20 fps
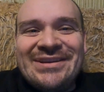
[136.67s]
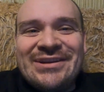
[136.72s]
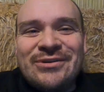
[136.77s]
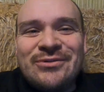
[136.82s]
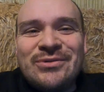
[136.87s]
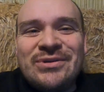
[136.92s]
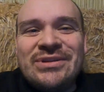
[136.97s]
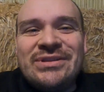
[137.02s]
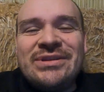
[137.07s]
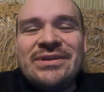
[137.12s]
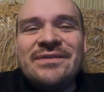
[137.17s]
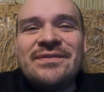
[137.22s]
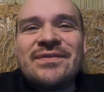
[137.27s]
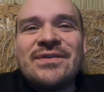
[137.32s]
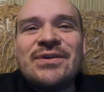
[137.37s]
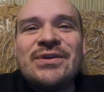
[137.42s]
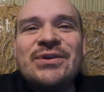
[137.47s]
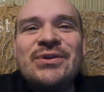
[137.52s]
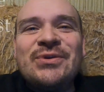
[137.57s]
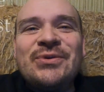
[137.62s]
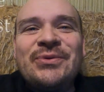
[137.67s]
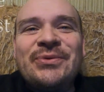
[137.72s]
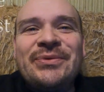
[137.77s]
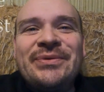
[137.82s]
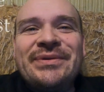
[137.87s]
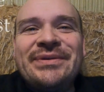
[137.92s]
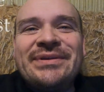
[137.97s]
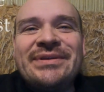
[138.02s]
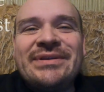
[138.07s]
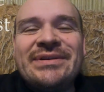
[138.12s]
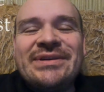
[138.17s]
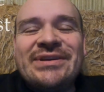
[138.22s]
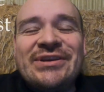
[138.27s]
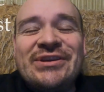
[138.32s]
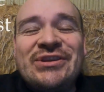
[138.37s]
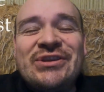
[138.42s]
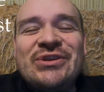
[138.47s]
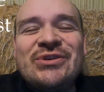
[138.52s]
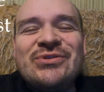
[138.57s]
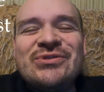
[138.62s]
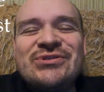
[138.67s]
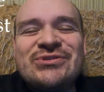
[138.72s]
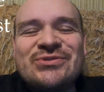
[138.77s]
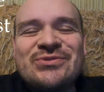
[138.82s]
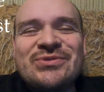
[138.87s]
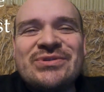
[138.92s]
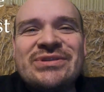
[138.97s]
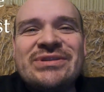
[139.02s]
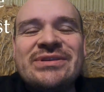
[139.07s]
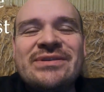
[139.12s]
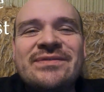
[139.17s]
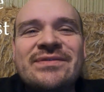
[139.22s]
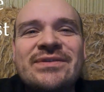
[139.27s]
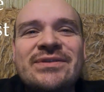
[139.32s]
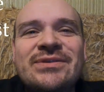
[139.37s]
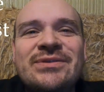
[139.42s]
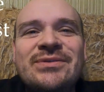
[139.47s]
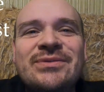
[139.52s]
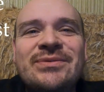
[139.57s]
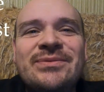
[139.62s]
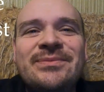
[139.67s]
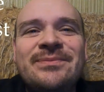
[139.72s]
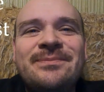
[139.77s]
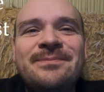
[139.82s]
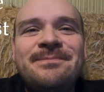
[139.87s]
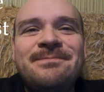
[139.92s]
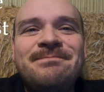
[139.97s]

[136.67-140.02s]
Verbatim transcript: A greeting for you, a huge greeting for you.